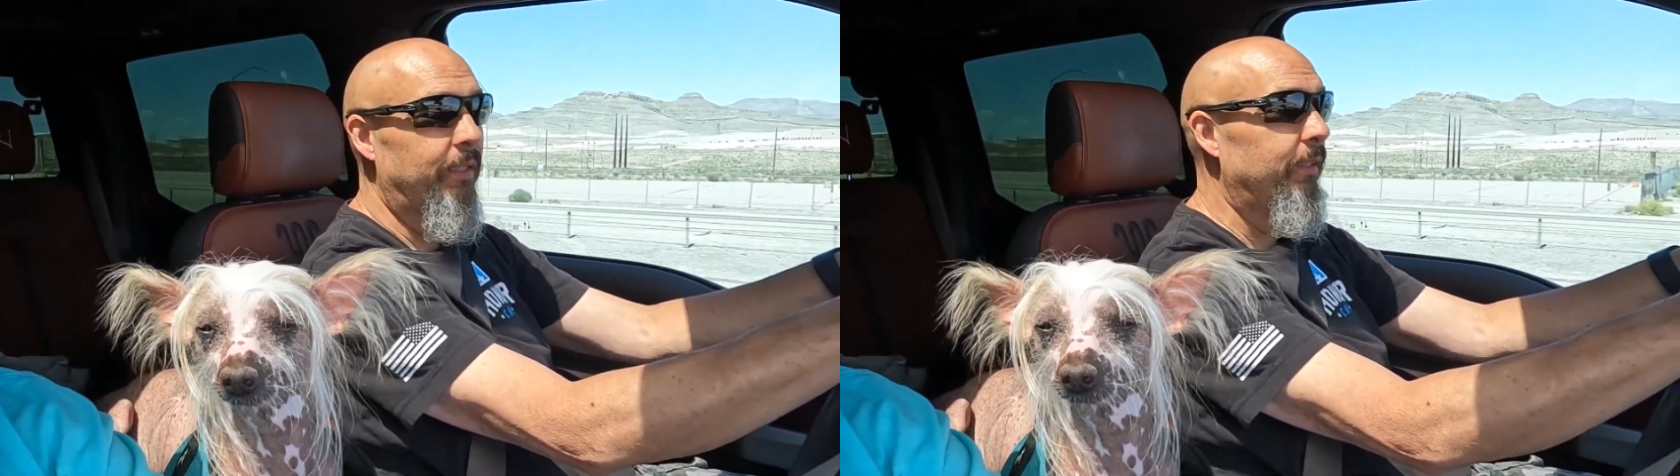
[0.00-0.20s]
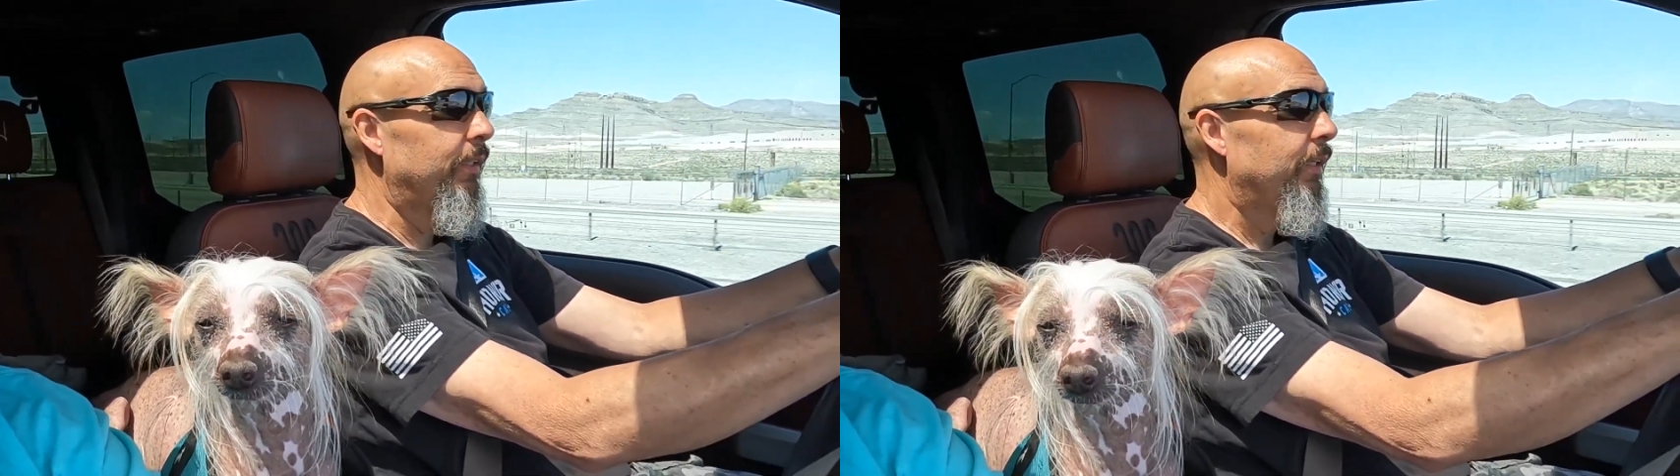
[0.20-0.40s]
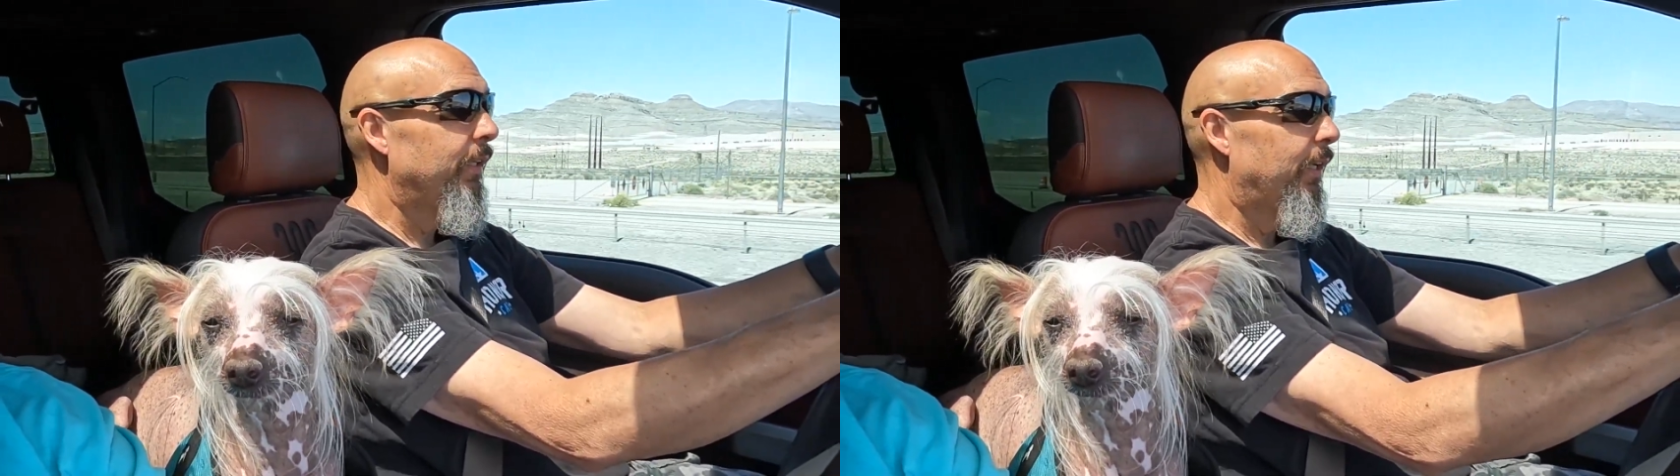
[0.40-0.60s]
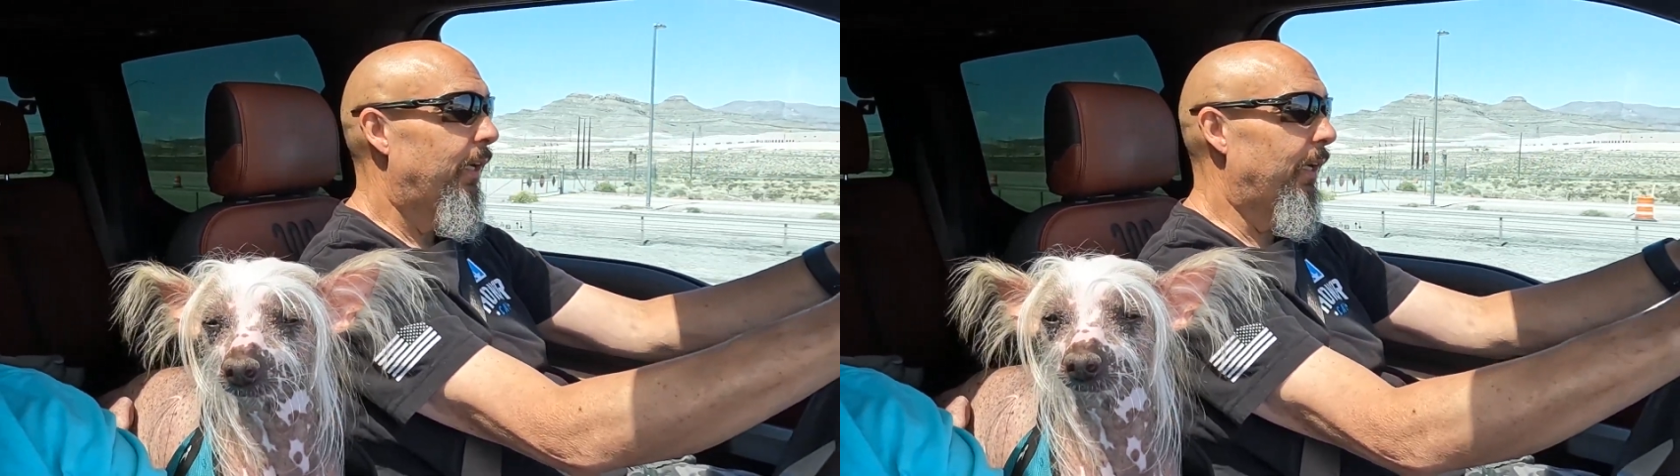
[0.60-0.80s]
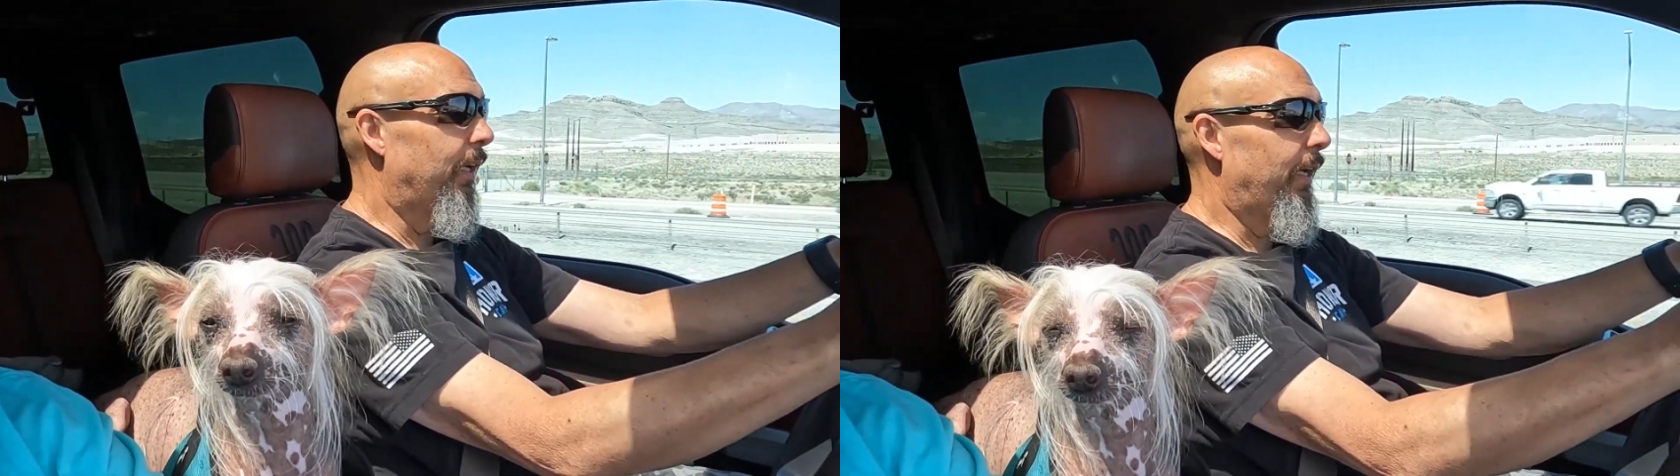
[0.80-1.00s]
in
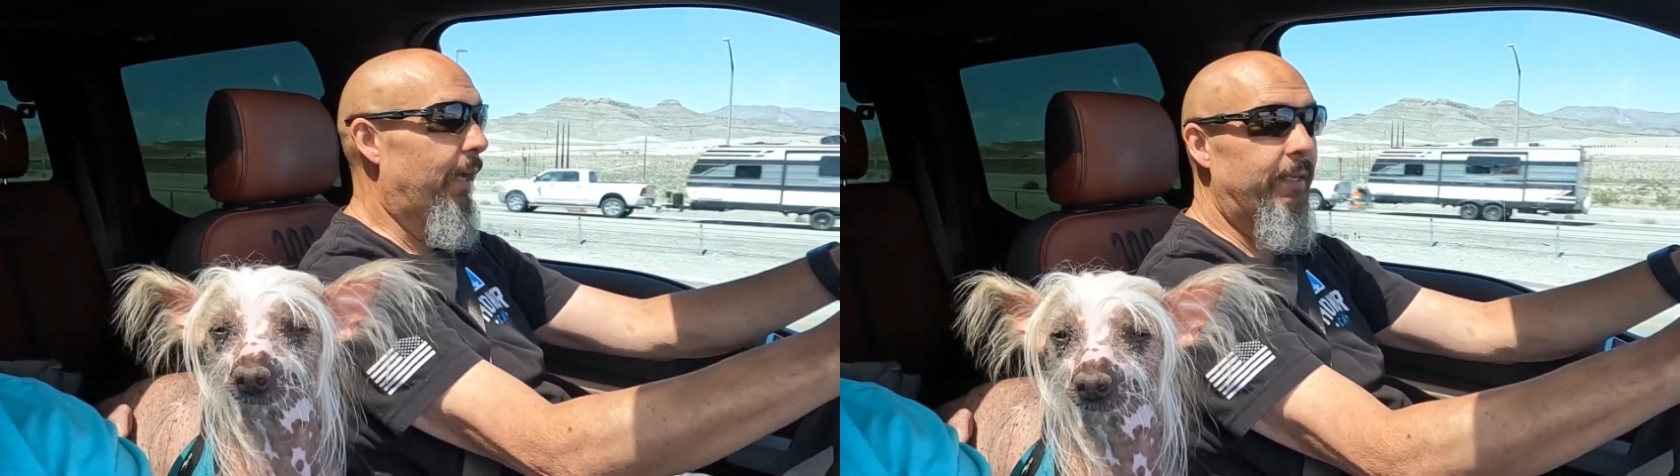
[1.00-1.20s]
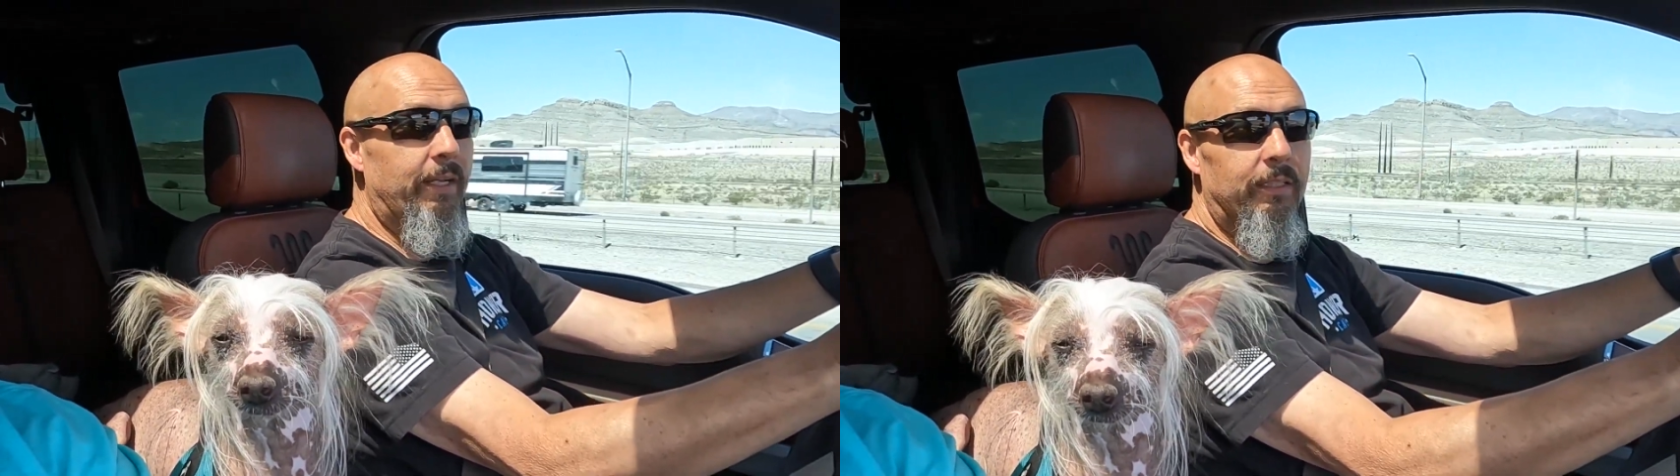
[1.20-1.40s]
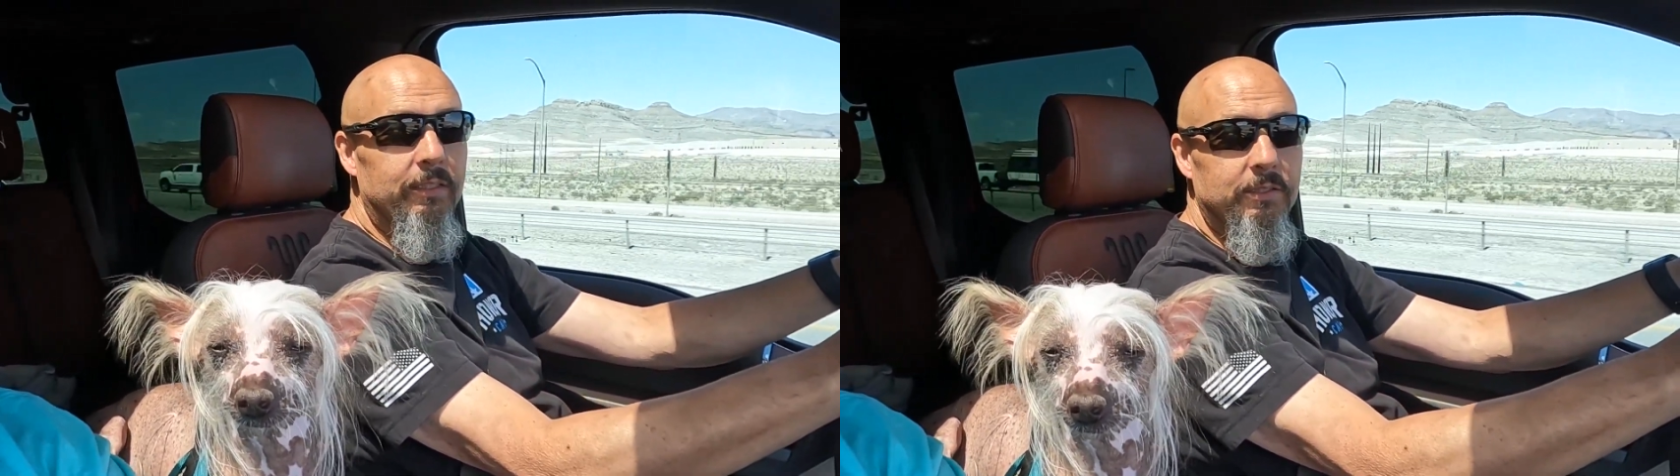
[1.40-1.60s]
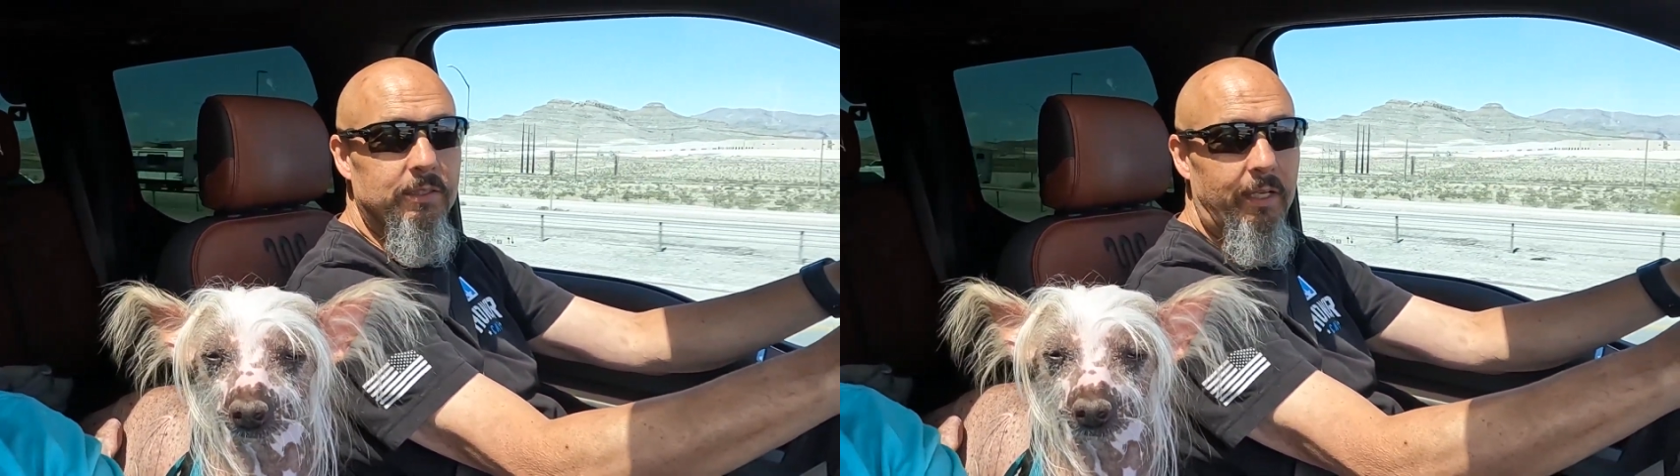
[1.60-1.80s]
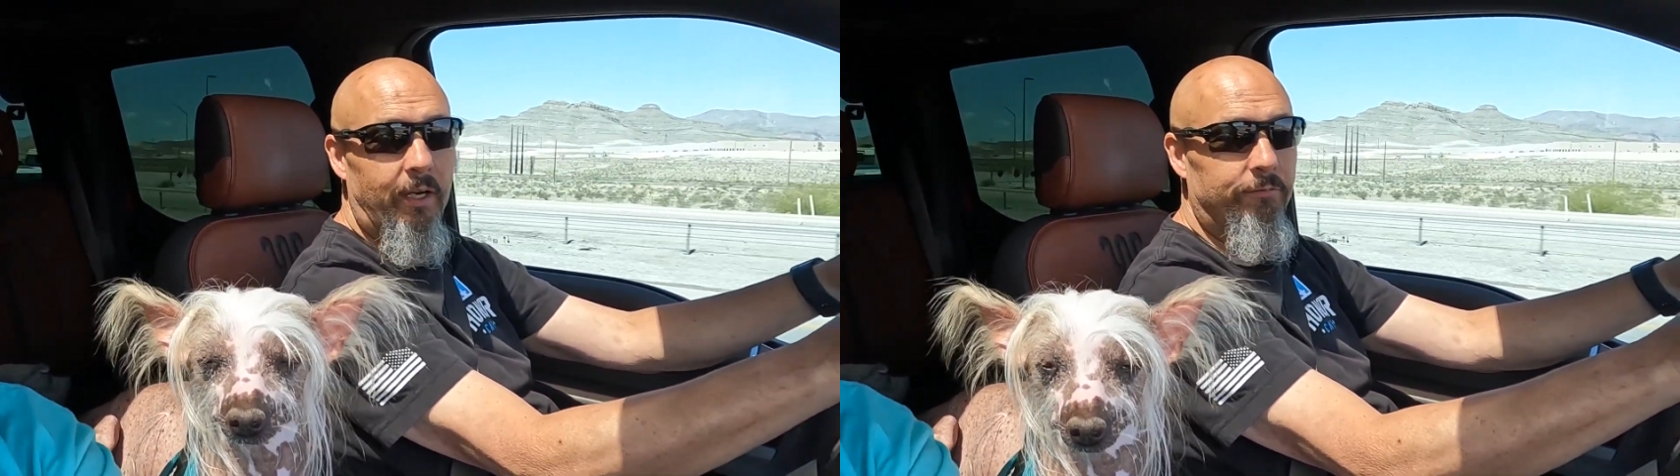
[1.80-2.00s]
uh, at Nellis Air